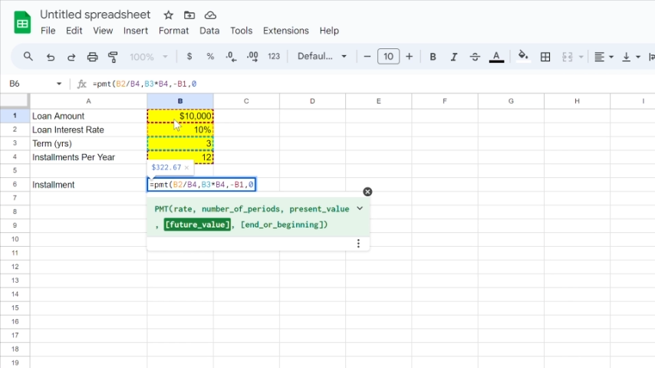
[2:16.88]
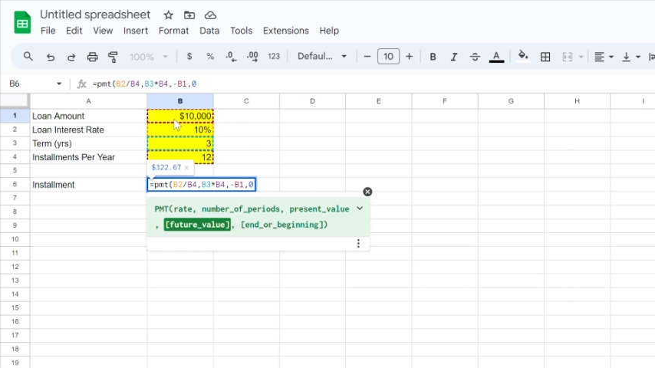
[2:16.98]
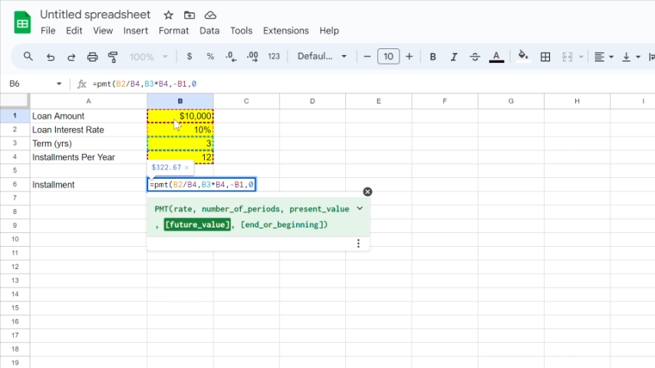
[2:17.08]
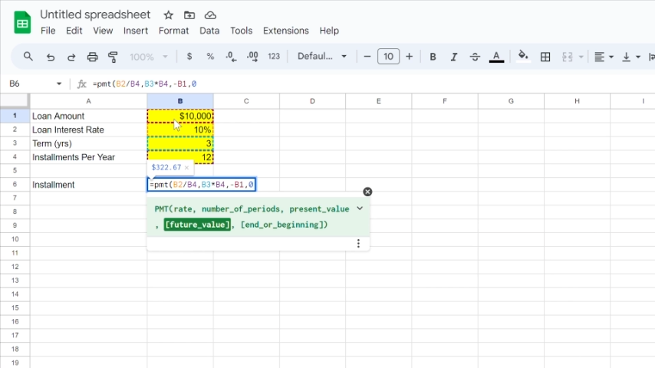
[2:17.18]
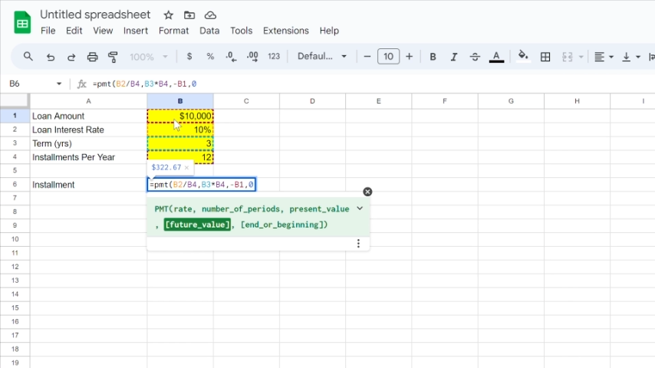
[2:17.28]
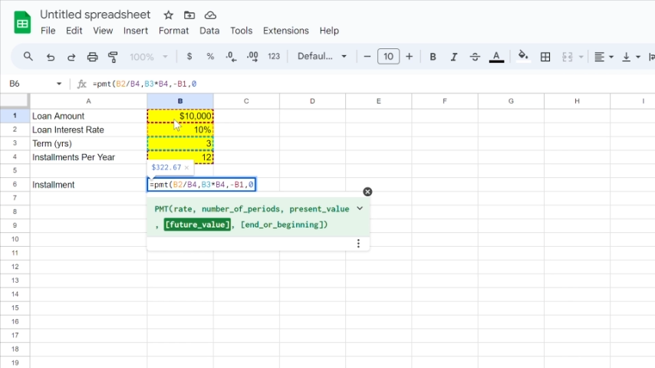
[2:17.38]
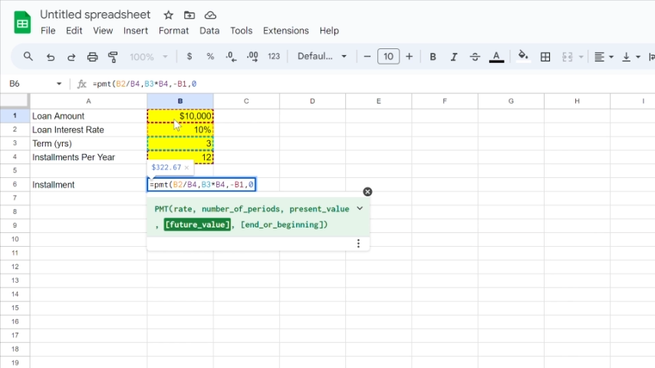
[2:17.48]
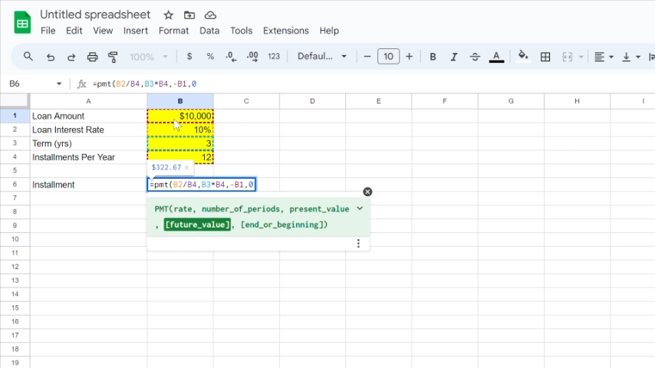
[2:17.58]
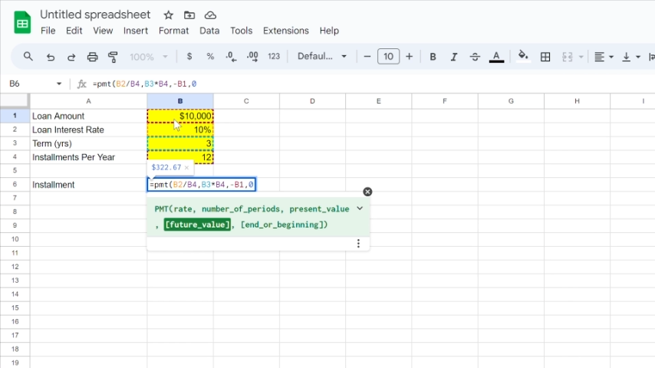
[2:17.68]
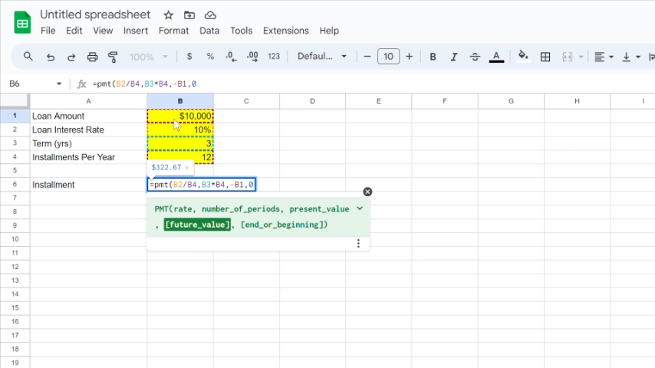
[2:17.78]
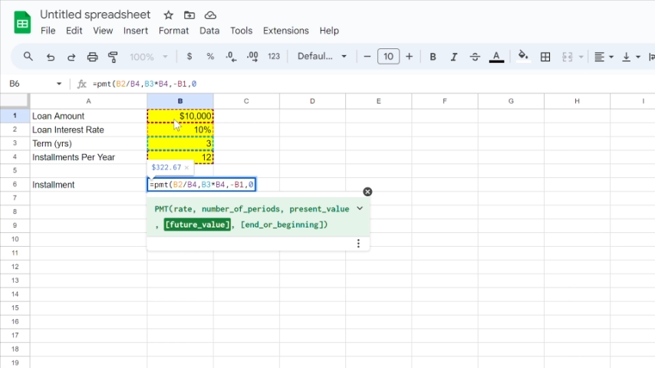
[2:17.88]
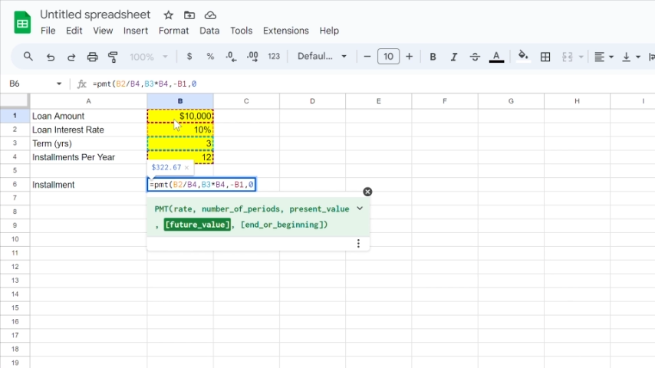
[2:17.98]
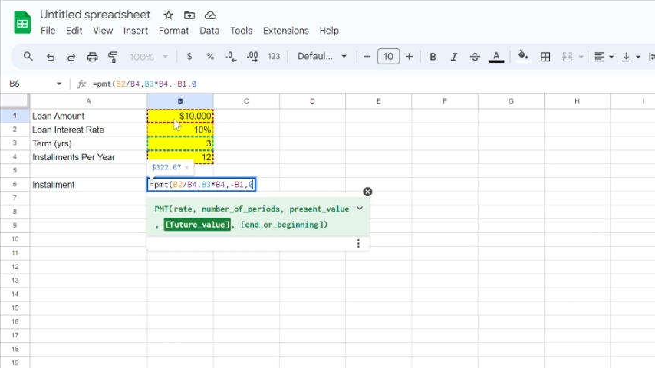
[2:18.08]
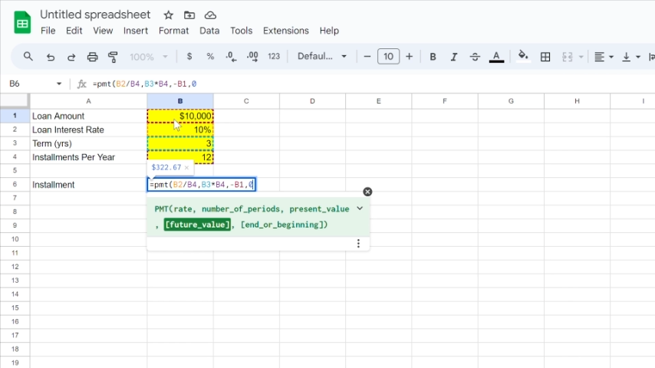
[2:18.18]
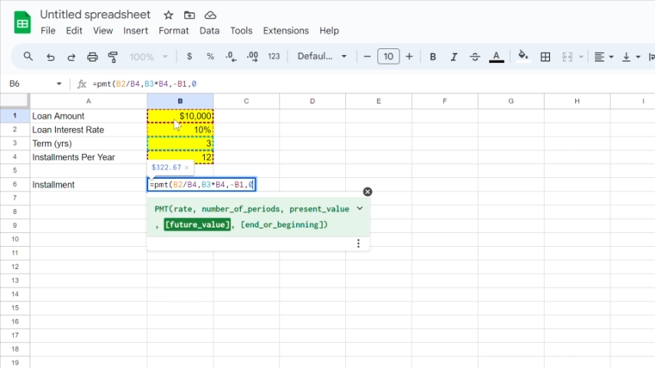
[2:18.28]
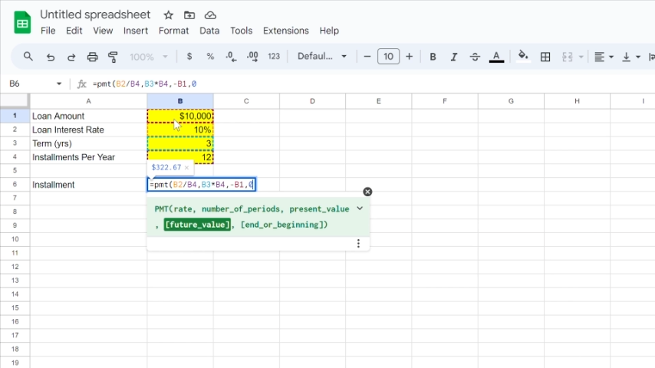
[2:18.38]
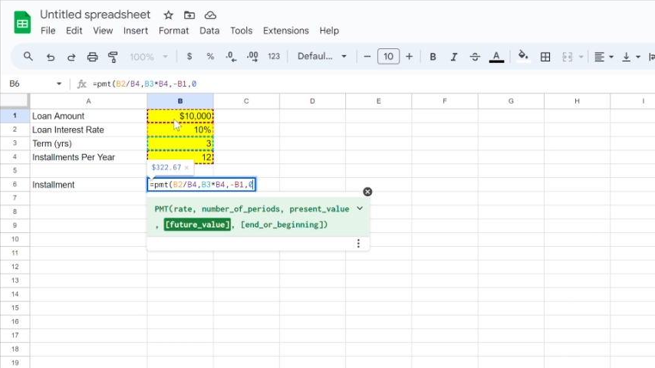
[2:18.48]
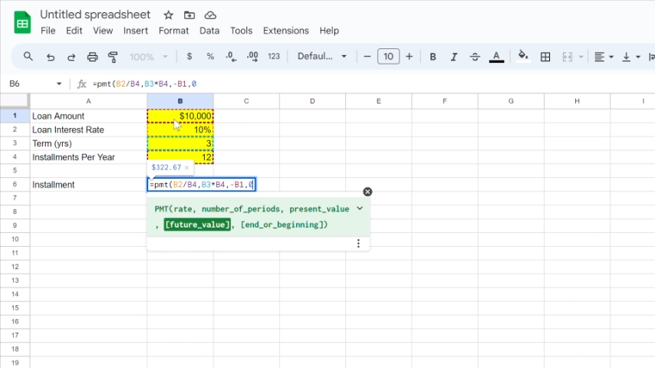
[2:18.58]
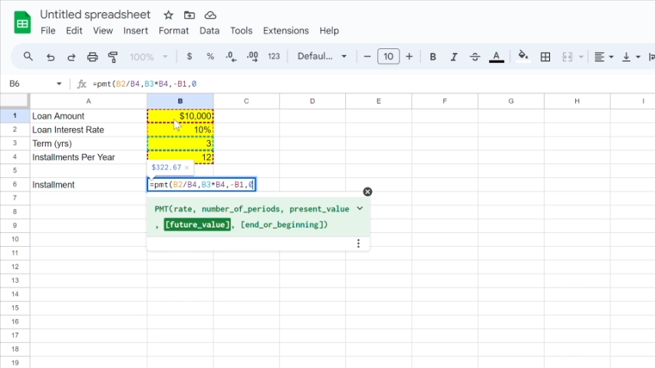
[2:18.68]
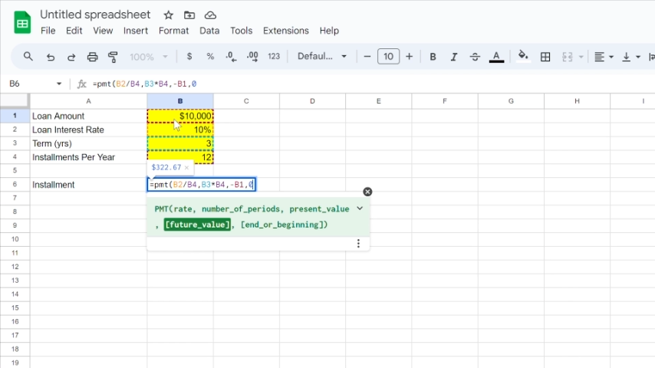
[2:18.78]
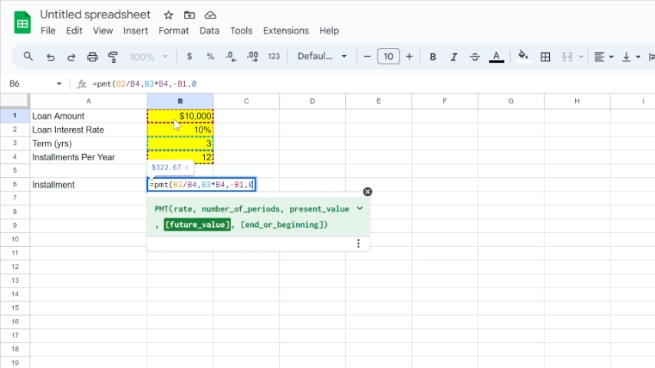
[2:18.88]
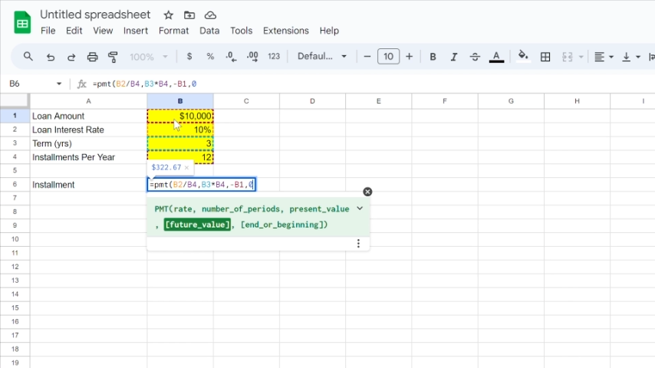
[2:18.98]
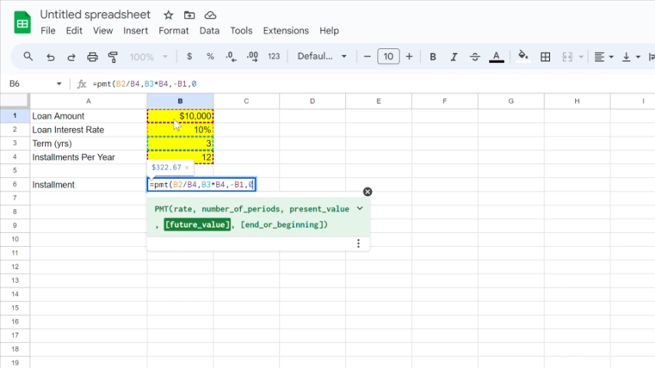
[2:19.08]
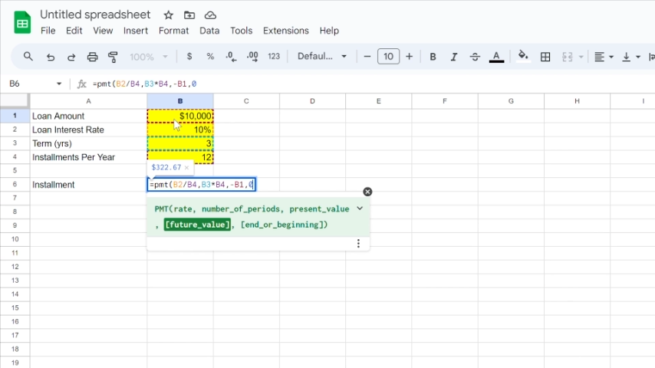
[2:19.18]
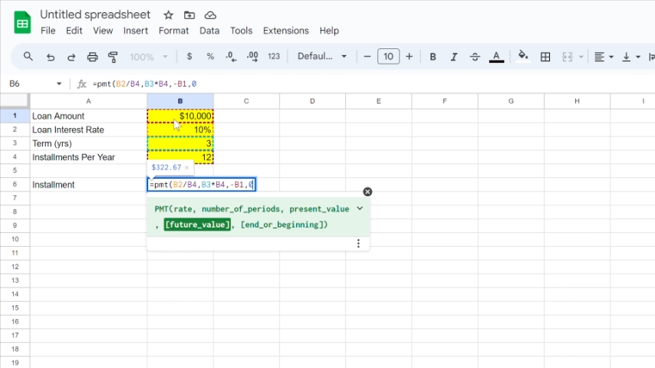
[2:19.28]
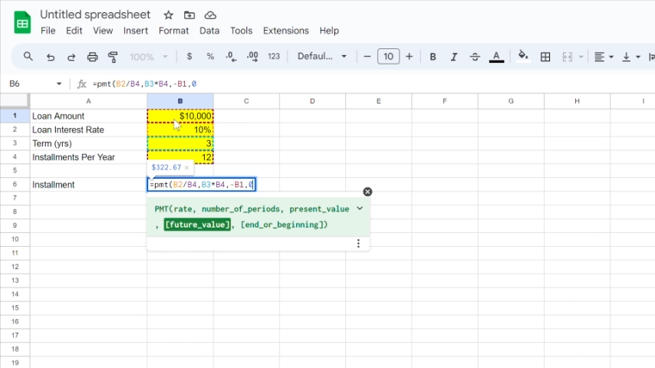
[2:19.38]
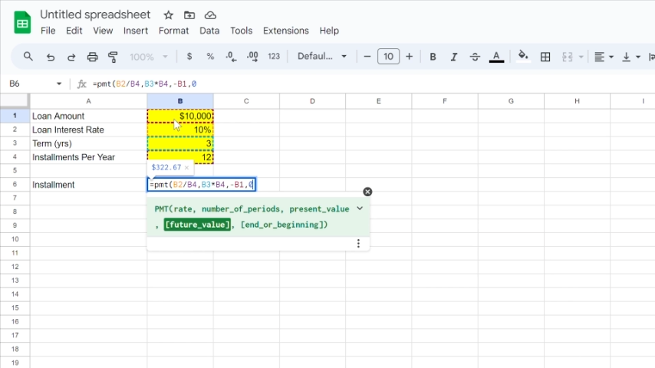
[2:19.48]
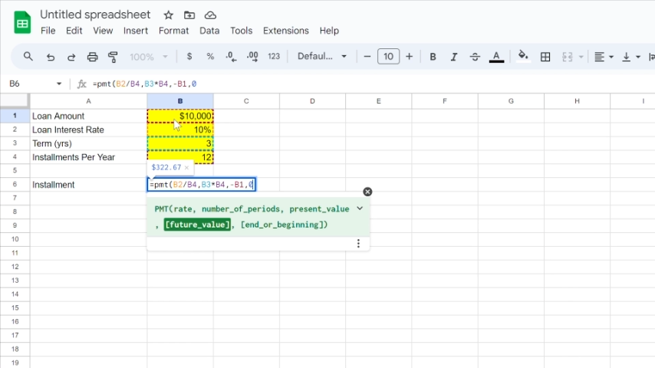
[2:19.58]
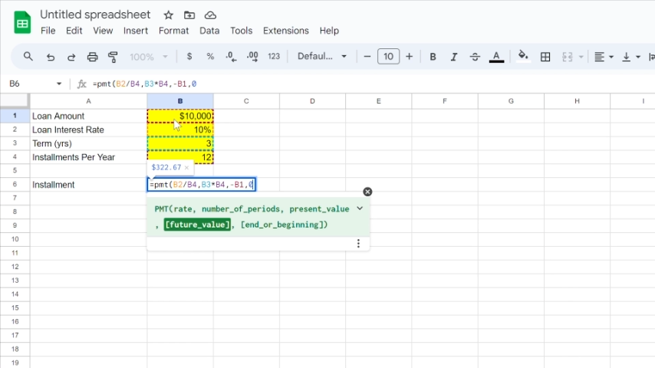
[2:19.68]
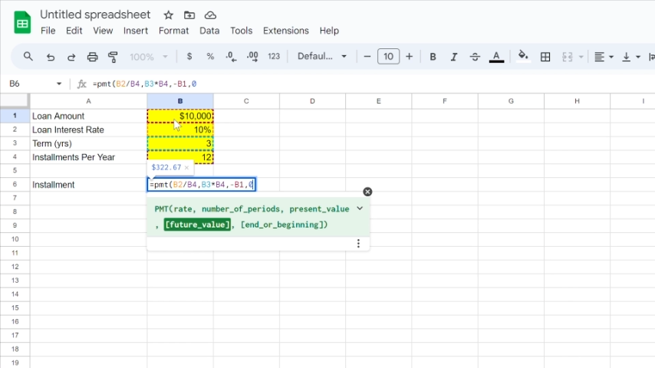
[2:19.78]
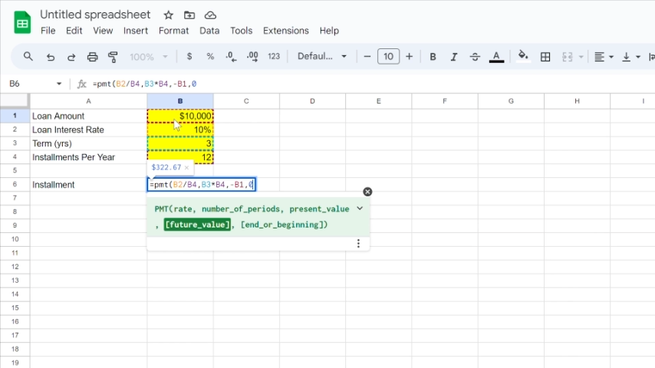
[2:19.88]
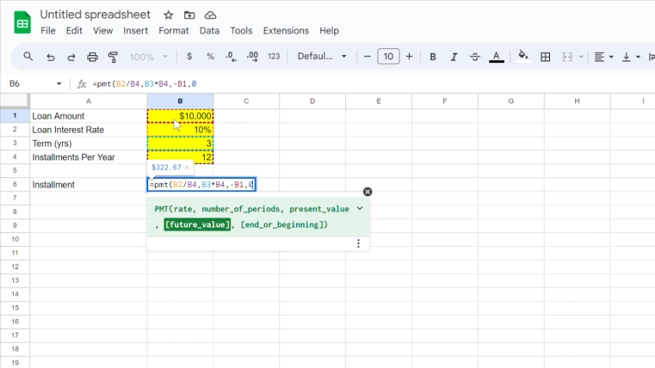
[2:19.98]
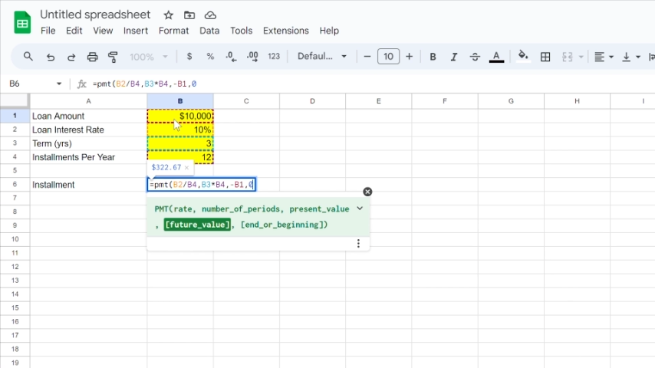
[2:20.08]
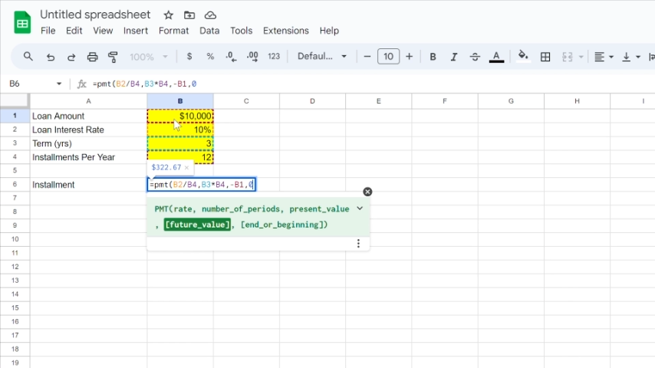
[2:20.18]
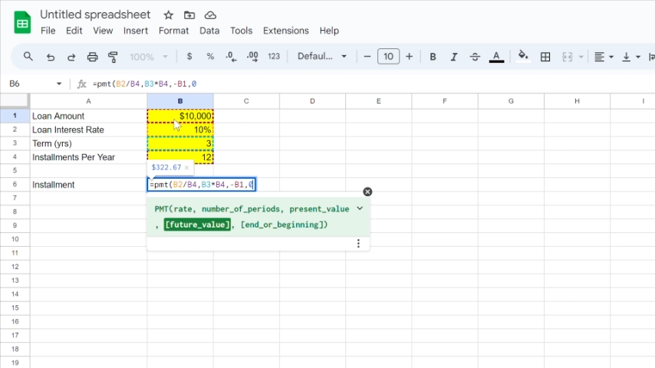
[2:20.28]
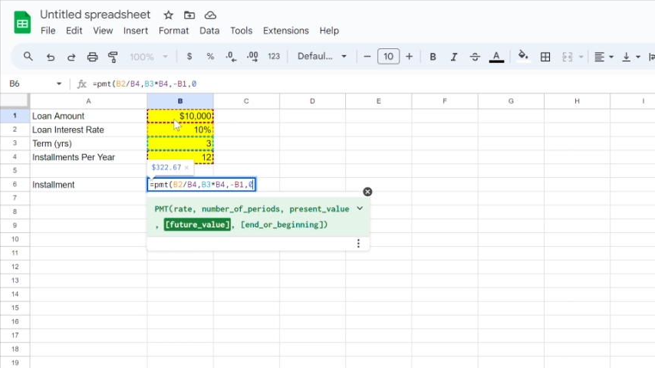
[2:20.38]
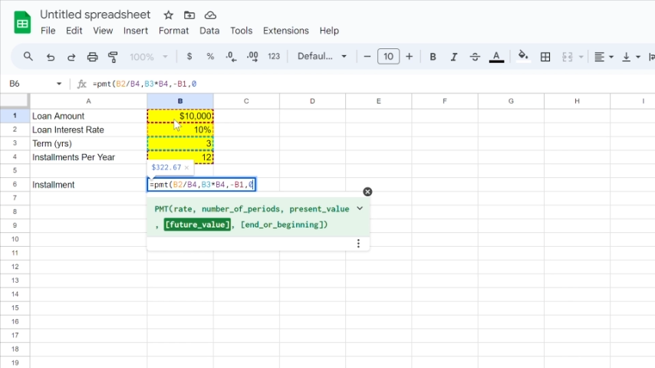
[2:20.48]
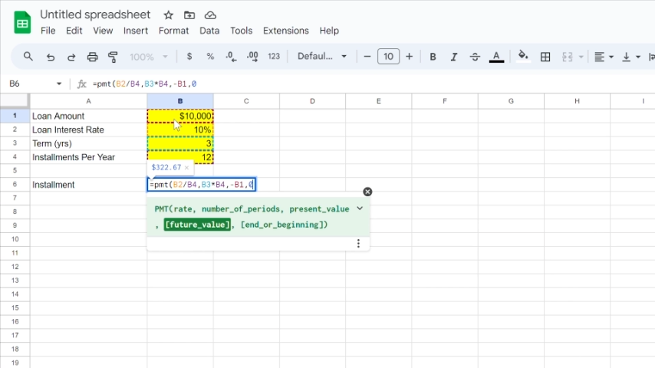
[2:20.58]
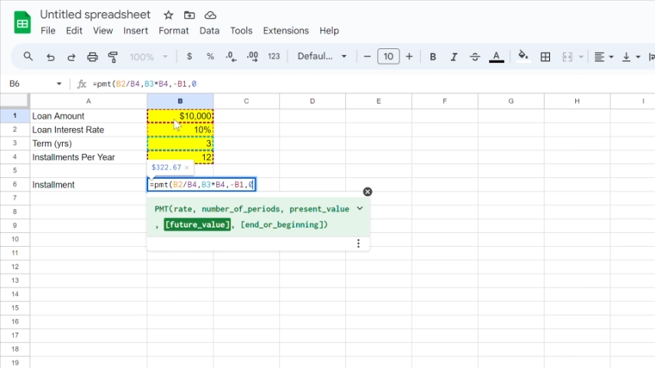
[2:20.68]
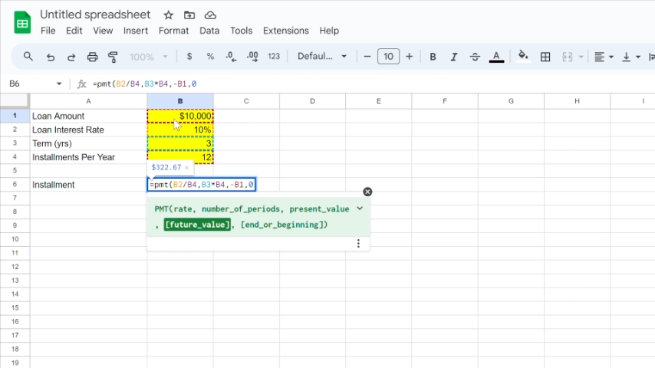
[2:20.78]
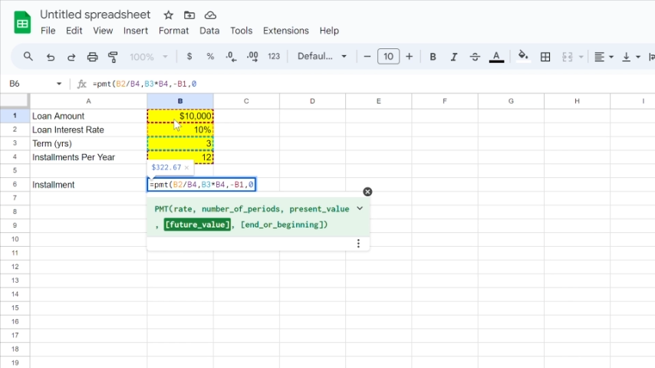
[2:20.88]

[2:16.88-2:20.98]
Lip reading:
[unreadable: no face in view]